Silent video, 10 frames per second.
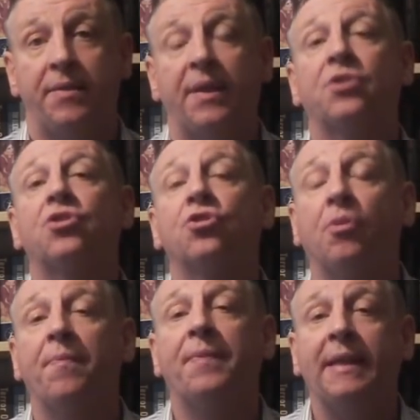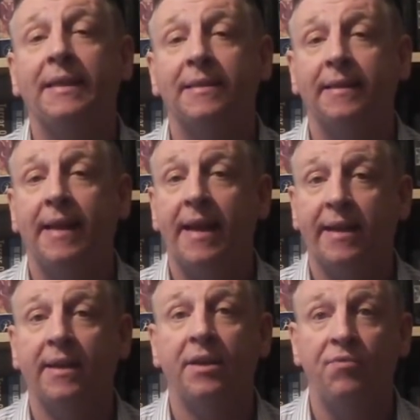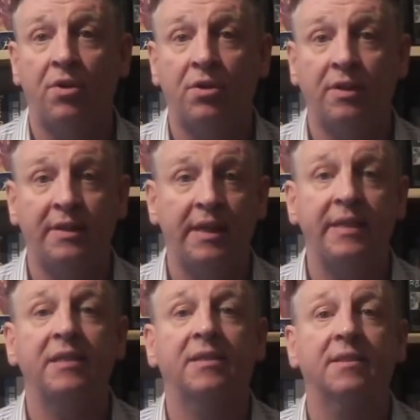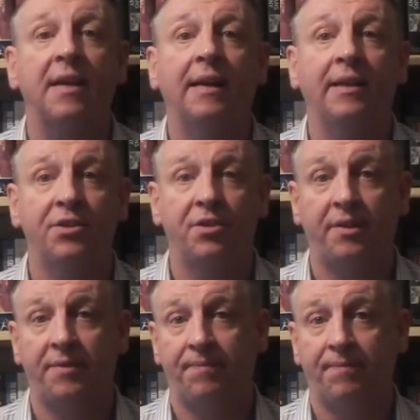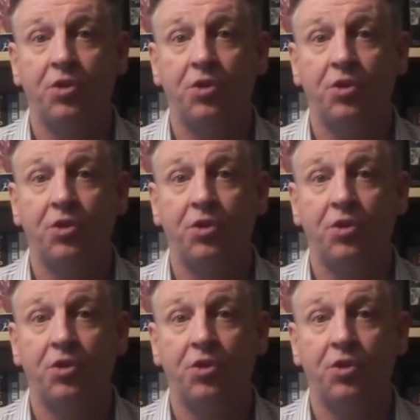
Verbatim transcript: that something is inherently wrong and yet you're silent on it.